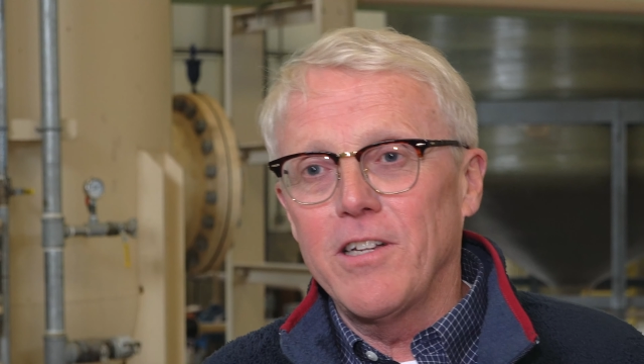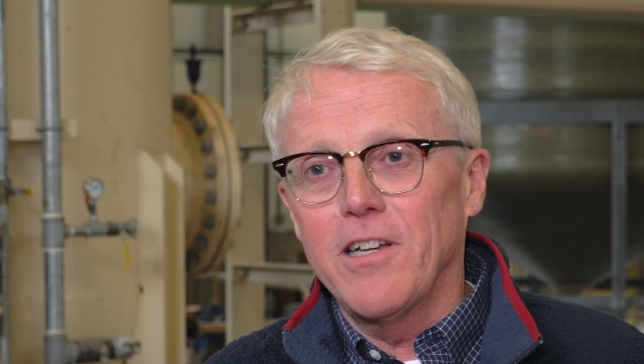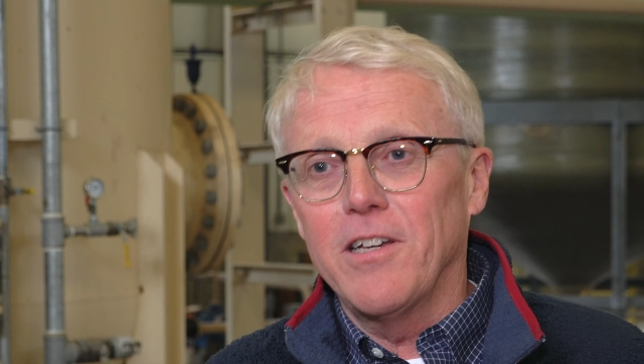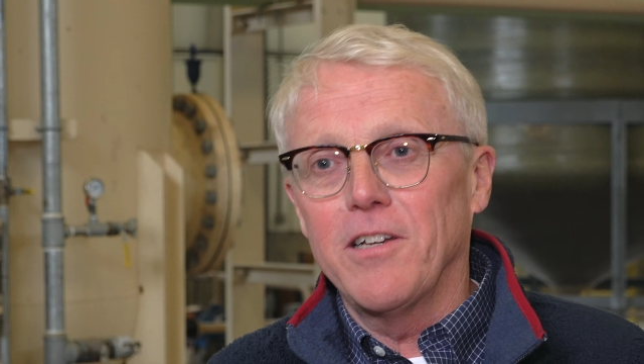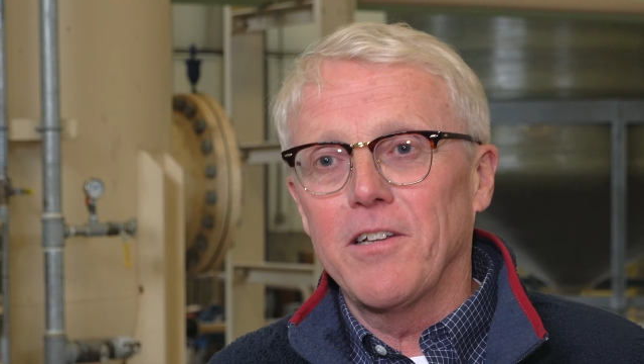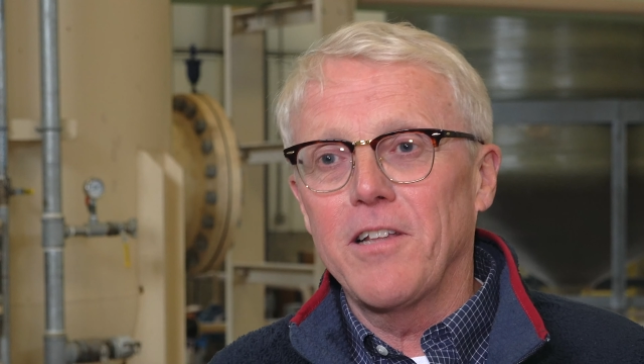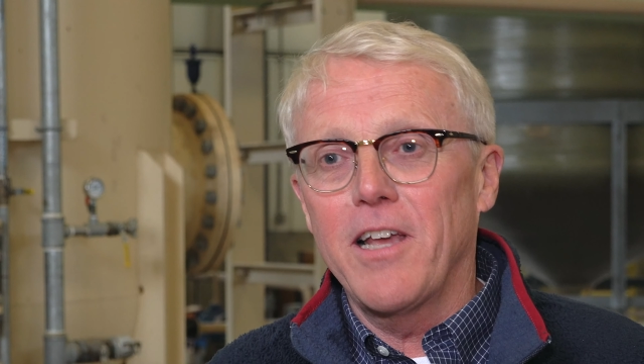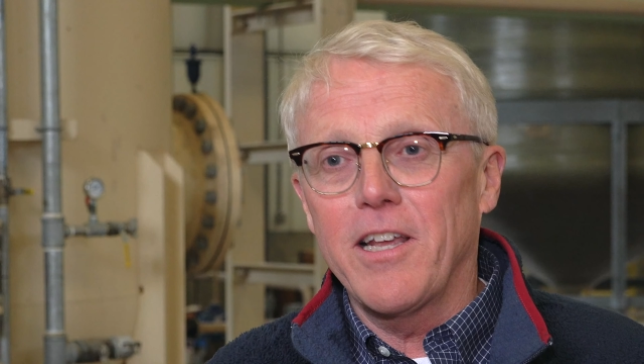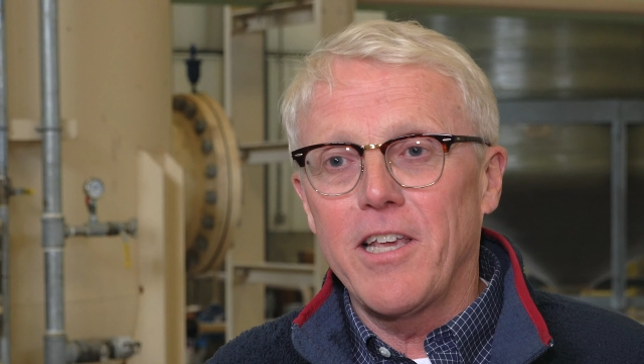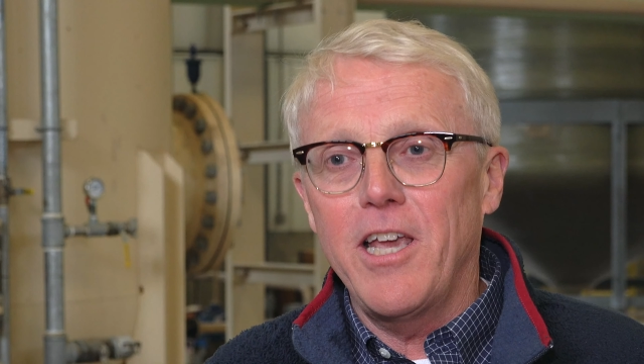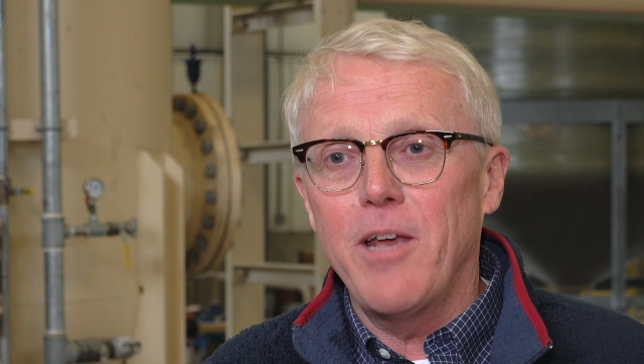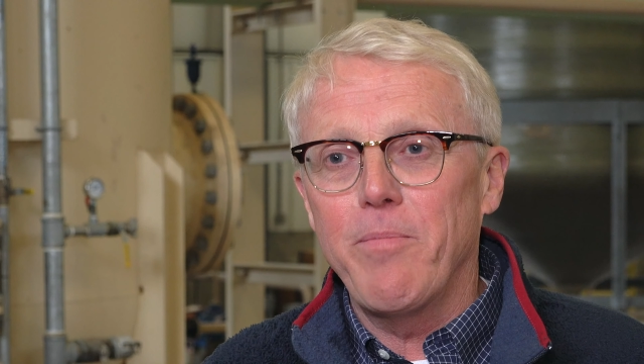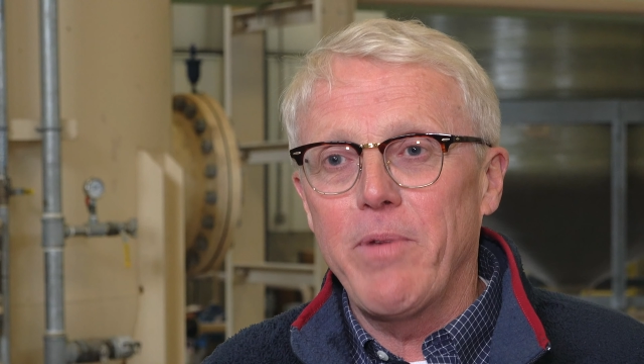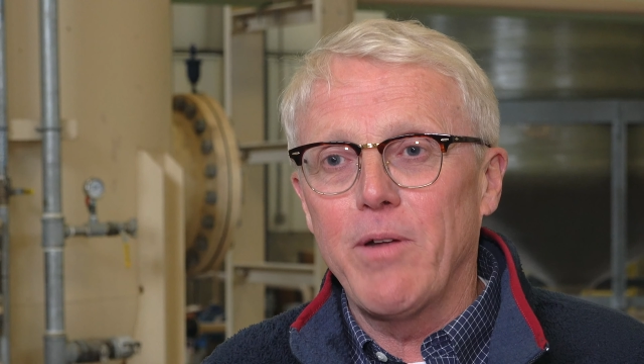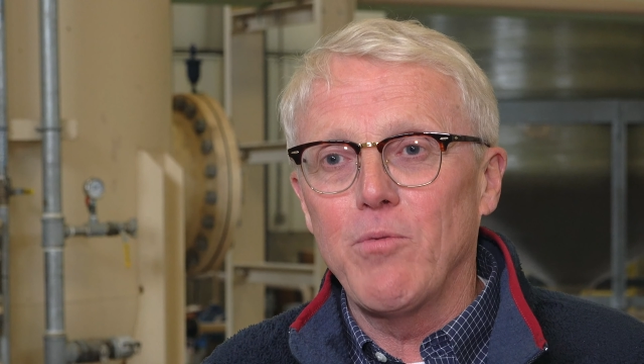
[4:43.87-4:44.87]
at
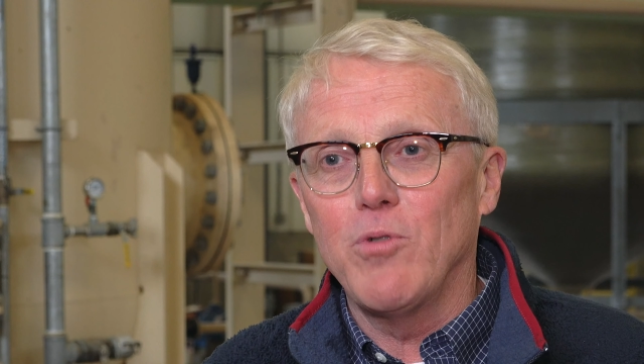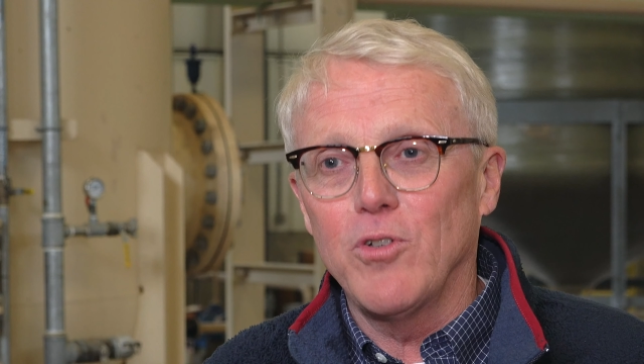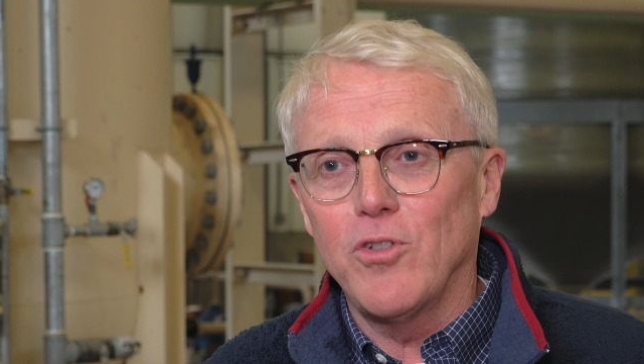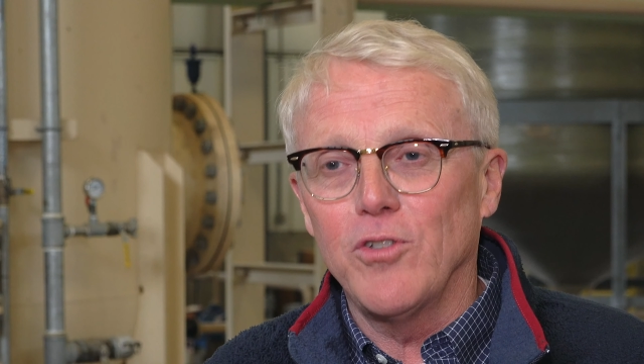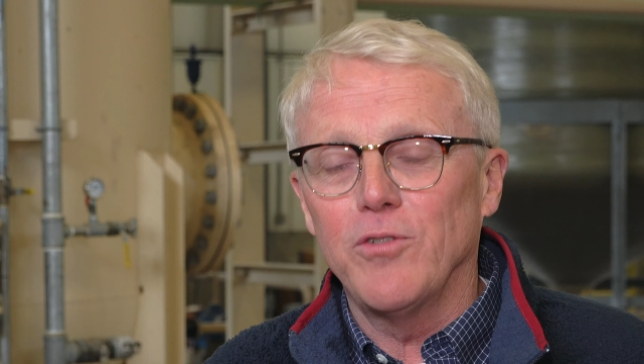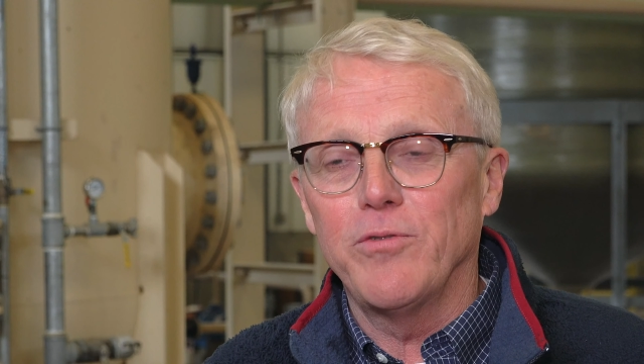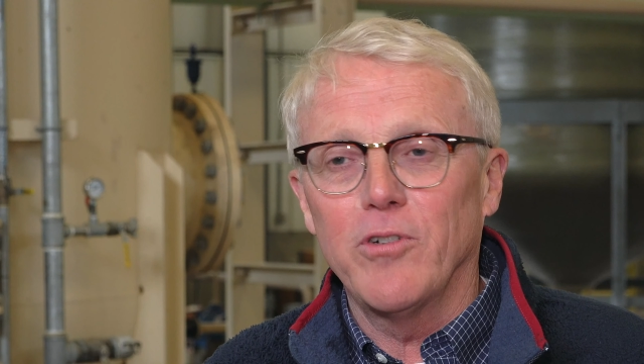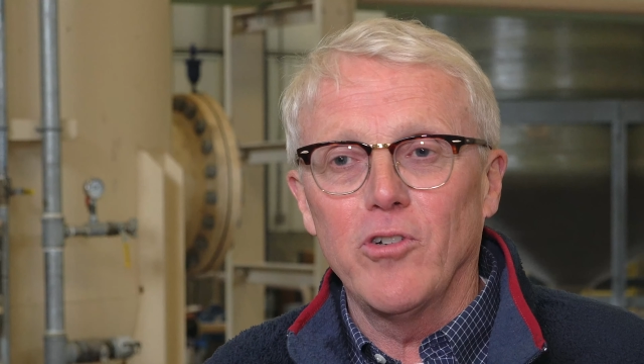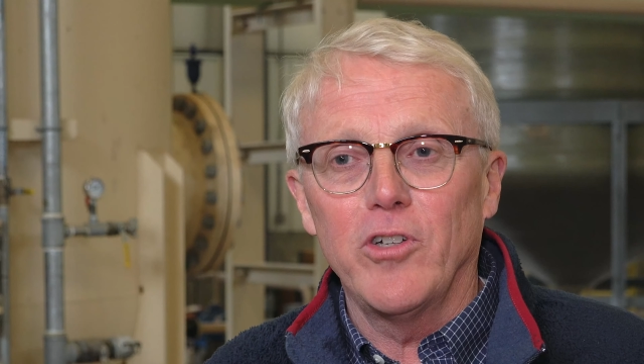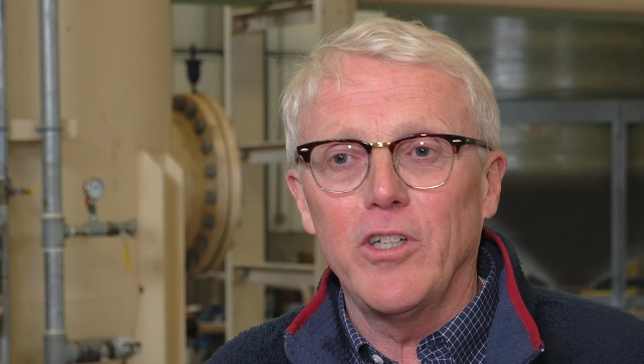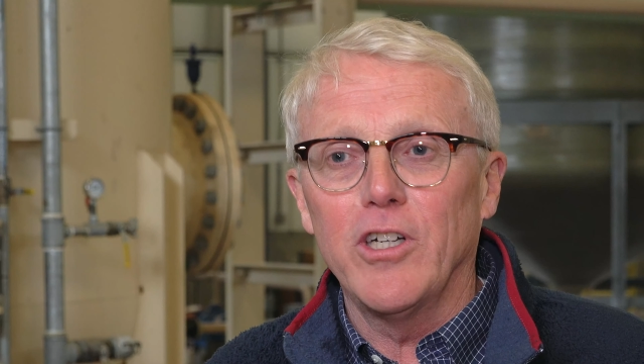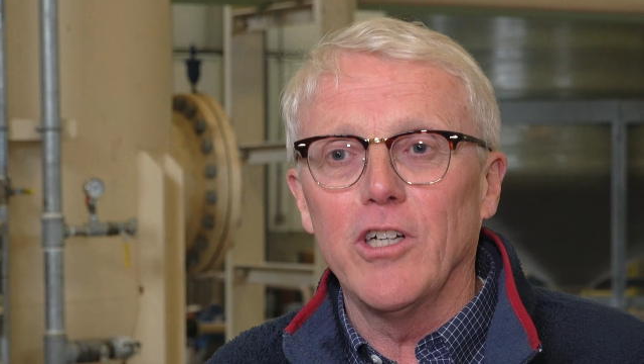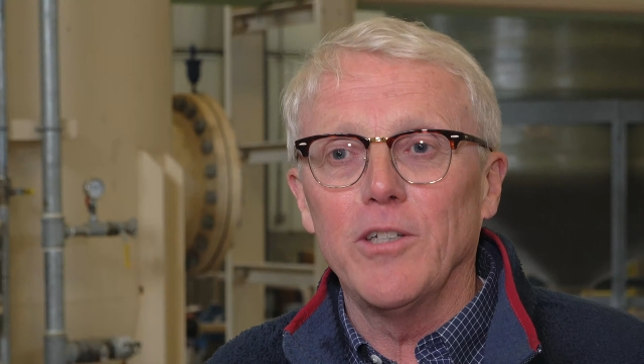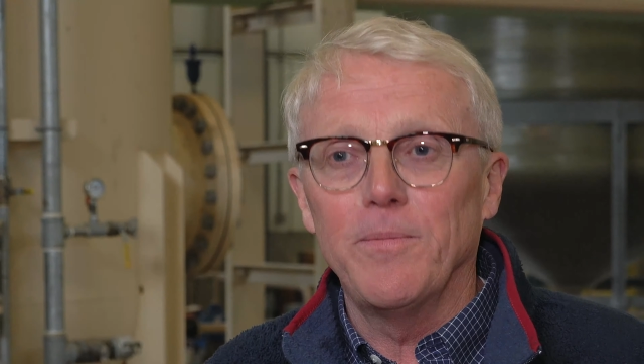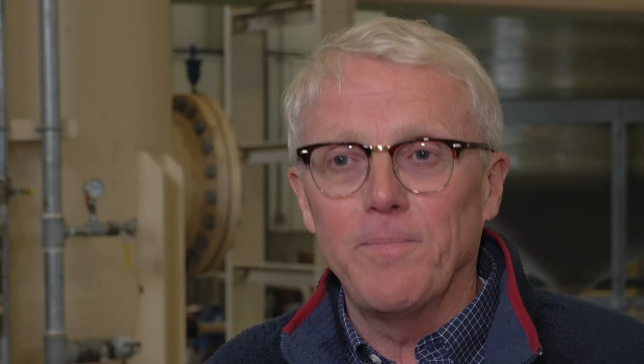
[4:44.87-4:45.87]
Camp Edwards is very
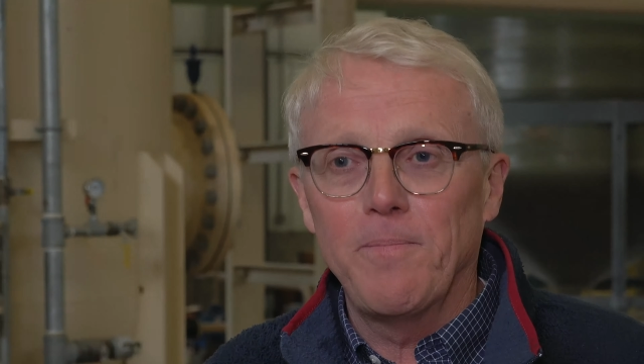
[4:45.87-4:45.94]
good.